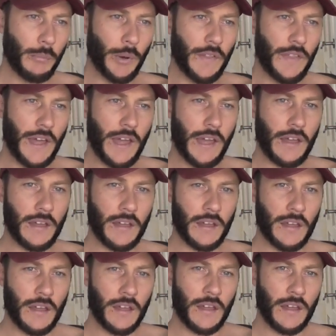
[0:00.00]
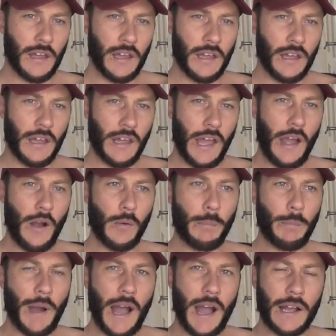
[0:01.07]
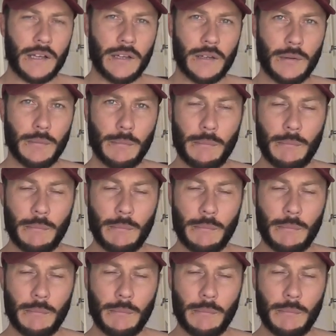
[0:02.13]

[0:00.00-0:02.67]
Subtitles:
But they're held back